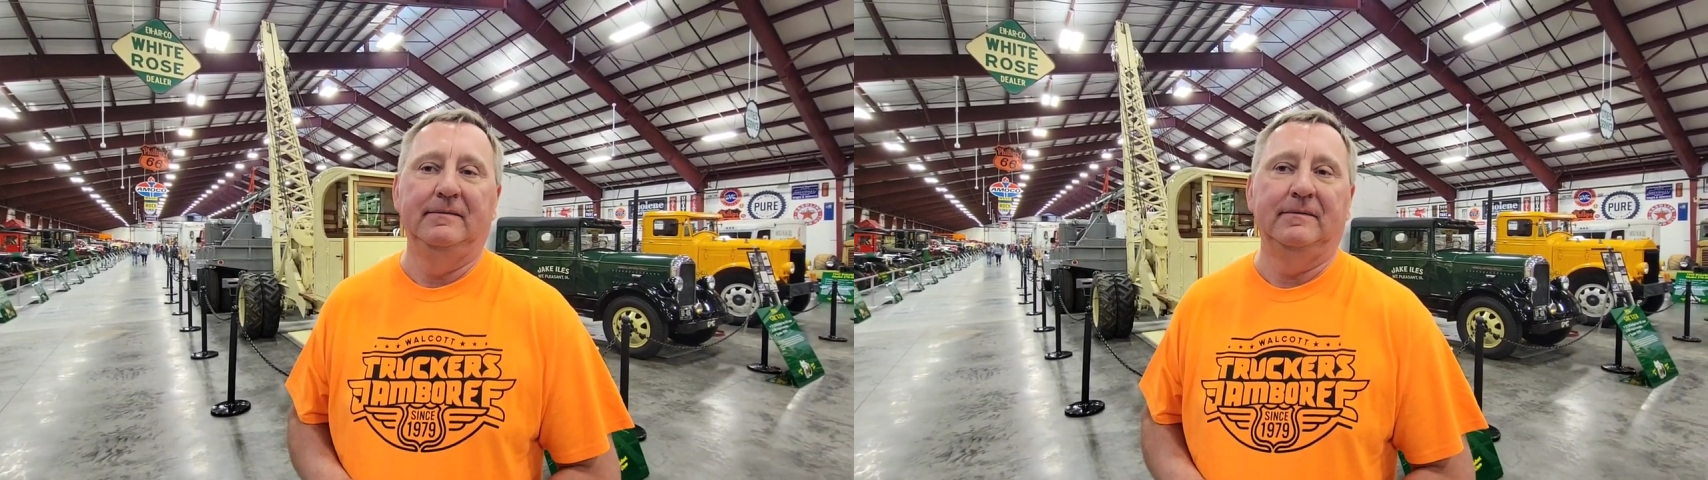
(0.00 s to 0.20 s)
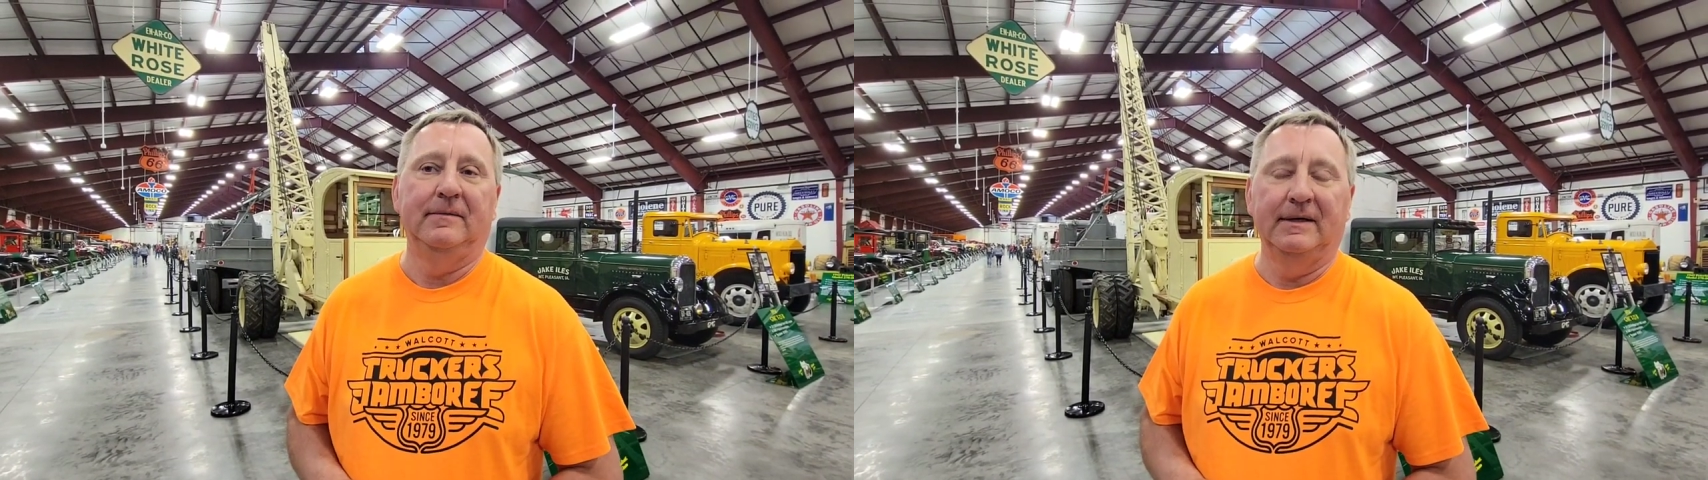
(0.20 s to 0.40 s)

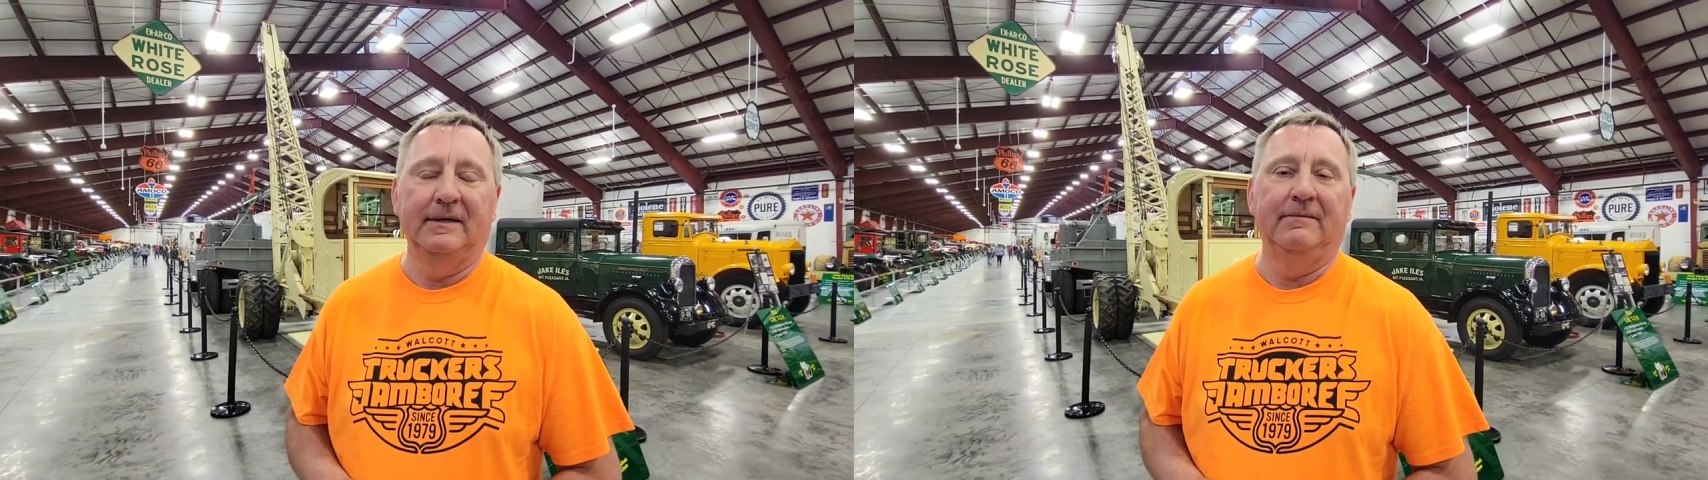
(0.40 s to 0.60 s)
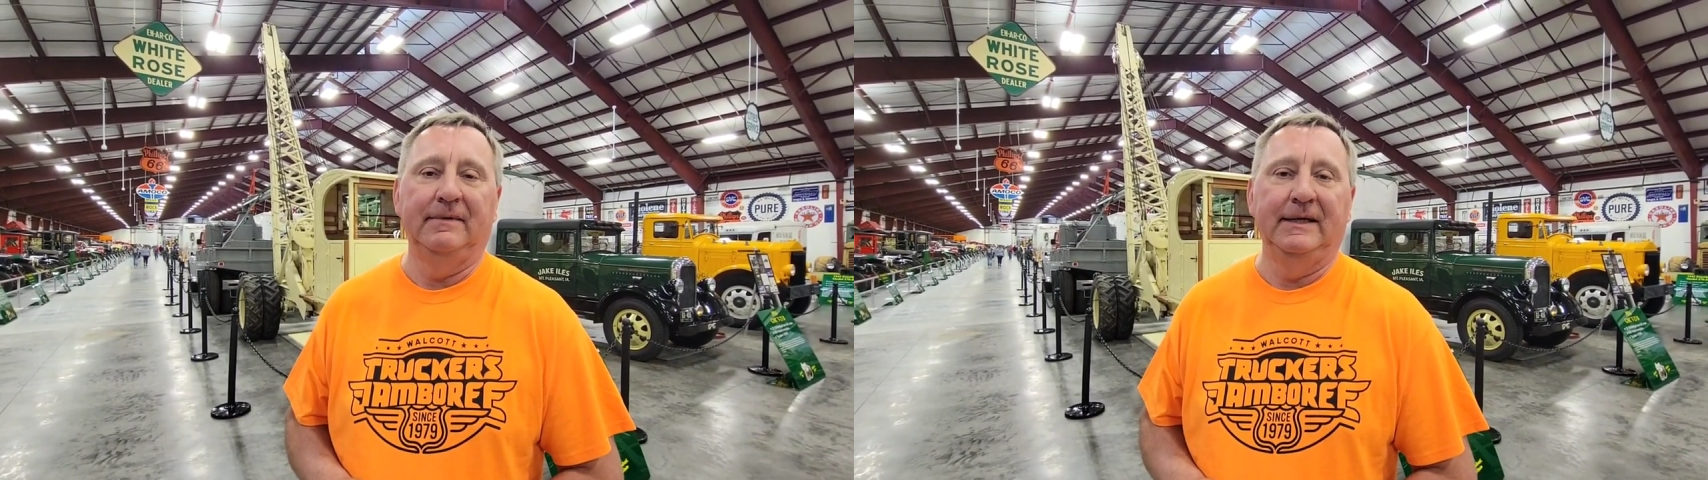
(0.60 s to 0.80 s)
one
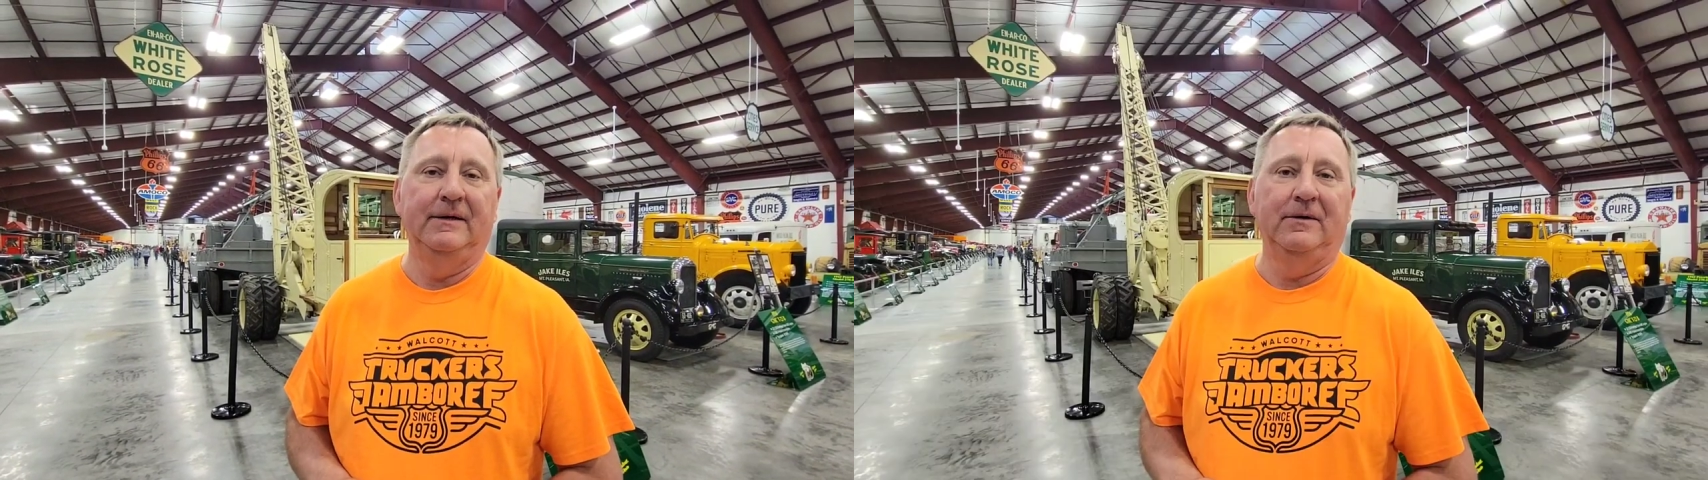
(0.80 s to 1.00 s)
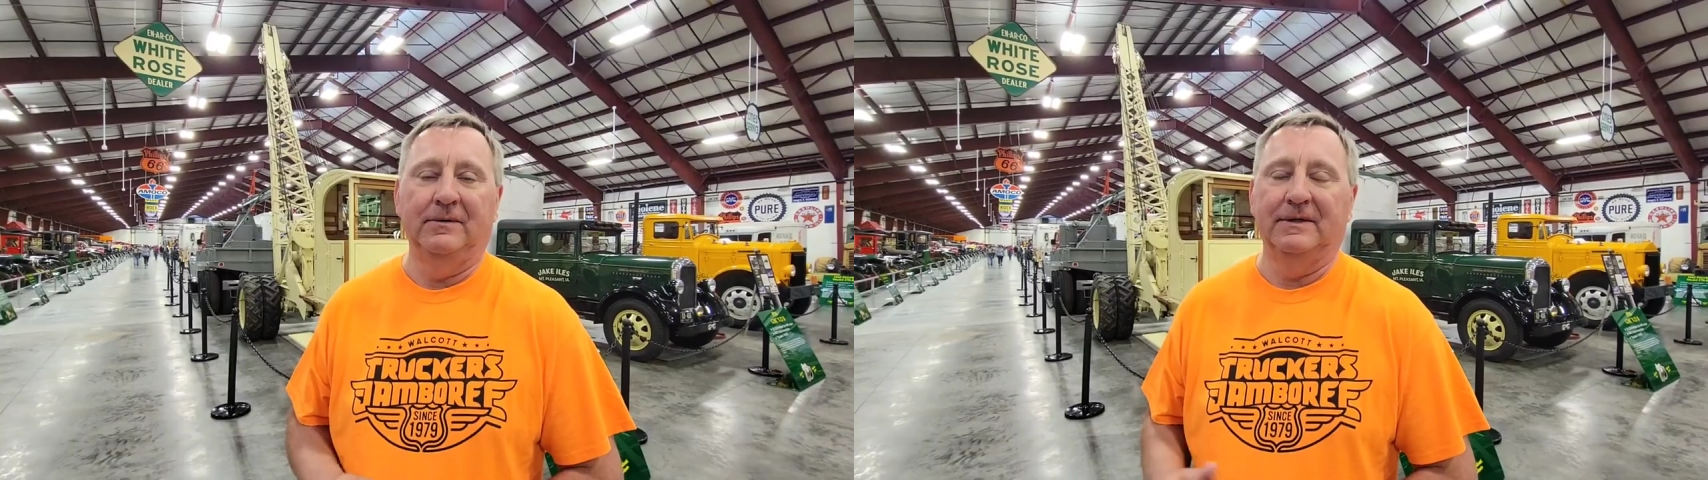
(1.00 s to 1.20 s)
of the
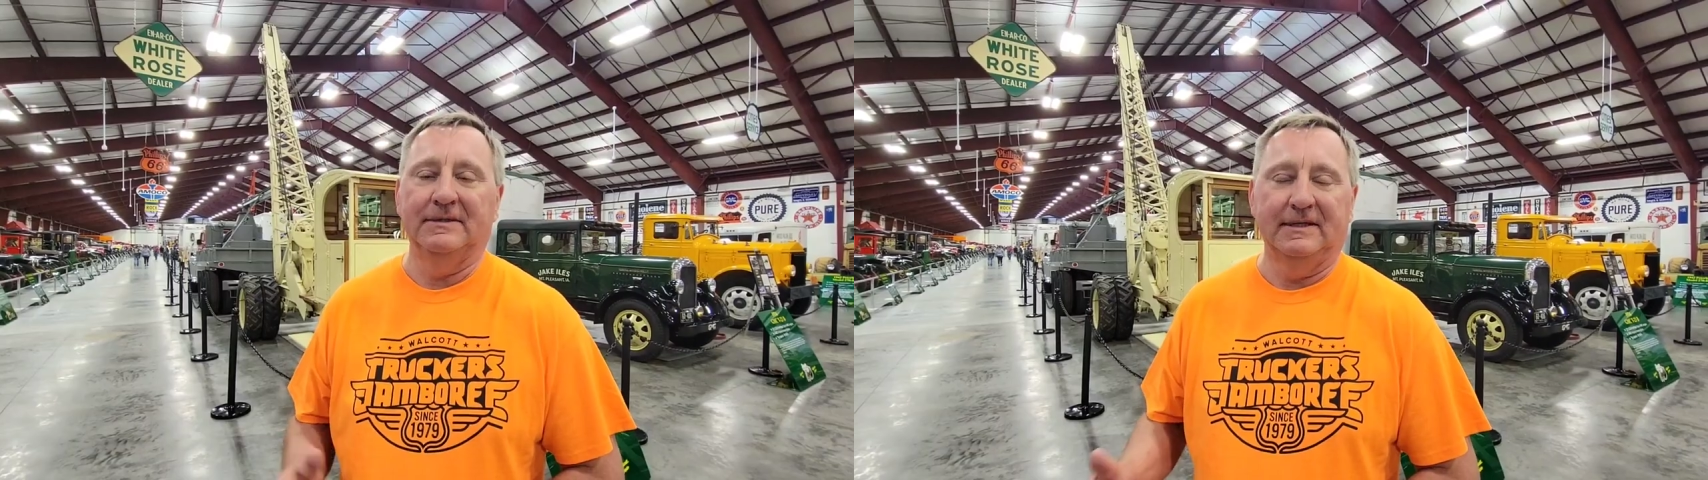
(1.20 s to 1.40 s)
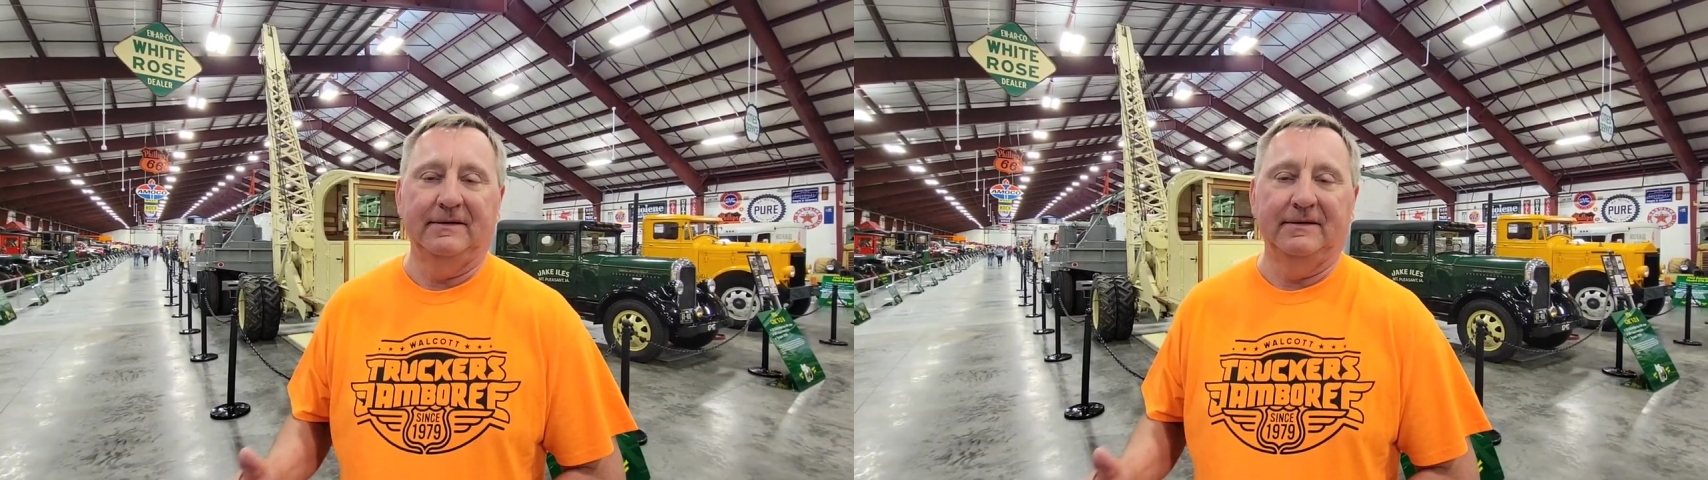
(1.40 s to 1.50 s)
oldest,